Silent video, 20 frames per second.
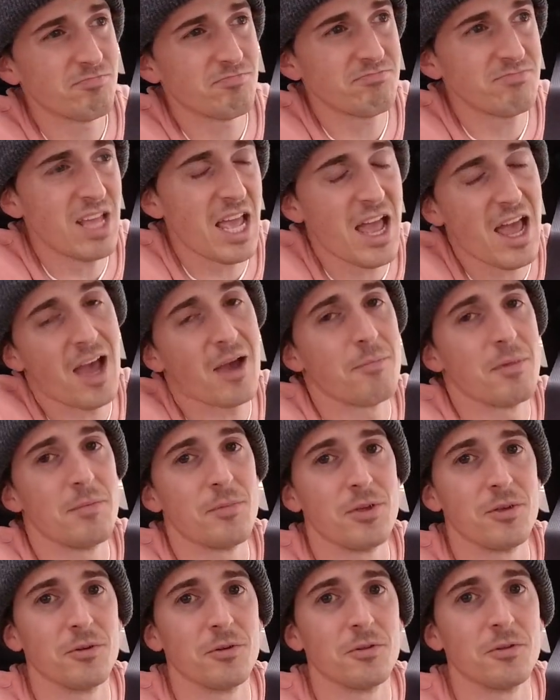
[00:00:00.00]
Yeah, maybe
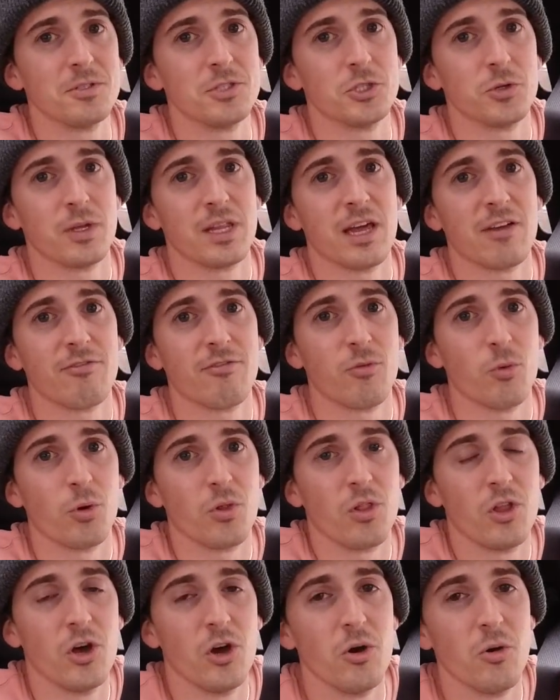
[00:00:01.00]
you'll enjoy that four
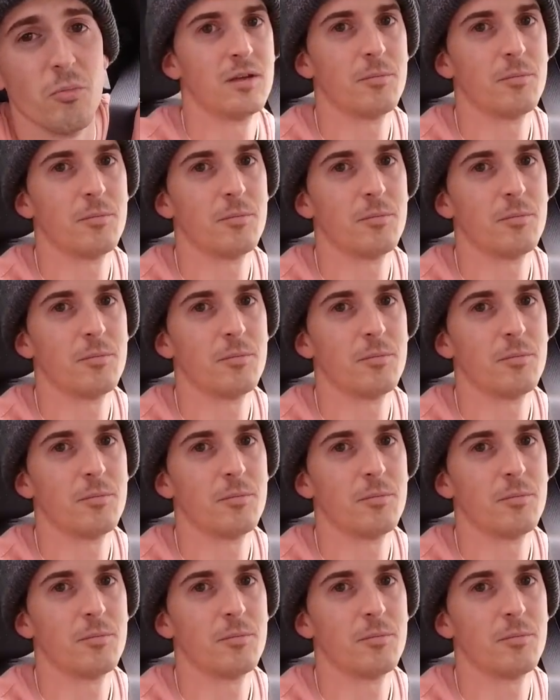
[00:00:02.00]
low.